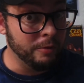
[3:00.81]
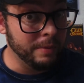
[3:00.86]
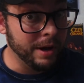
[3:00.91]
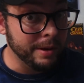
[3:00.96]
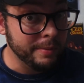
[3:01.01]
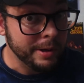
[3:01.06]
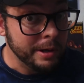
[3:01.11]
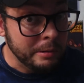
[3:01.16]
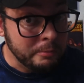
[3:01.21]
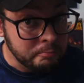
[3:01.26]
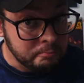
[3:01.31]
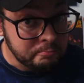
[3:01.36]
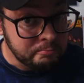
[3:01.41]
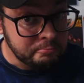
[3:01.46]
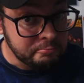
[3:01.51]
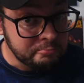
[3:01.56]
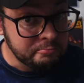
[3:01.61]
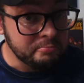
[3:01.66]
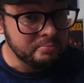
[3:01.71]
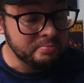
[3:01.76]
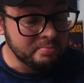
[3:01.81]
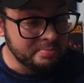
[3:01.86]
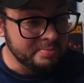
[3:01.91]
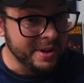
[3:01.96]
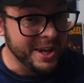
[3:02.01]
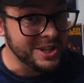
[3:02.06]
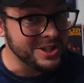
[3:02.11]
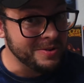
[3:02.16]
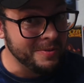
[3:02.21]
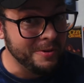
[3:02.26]
Maybe
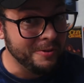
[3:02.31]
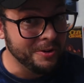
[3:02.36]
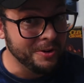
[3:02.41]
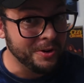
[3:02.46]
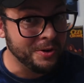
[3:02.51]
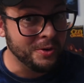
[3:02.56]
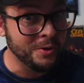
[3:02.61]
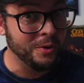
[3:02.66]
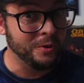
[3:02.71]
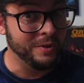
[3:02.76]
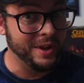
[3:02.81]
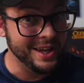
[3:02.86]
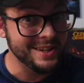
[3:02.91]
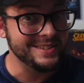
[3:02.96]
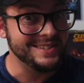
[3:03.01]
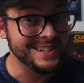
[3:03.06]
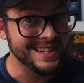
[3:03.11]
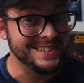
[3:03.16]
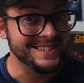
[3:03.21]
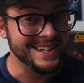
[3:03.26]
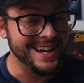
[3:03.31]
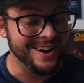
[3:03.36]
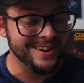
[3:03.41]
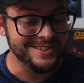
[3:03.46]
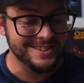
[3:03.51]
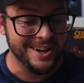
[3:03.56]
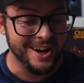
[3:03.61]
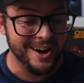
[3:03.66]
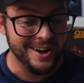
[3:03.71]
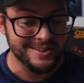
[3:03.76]
it's gonna be really cool. It
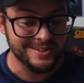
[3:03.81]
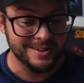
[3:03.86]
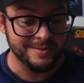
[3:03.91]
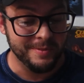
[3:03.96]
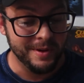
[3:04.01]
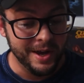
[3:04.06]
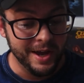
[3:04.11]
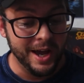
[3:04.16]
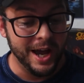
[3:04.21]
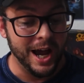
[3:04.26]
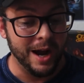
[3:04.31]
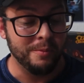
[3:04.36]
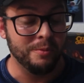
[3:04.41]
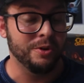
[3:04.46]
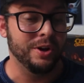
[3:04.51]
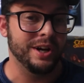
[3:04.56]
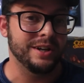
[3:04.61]
sounds awesome. I'm really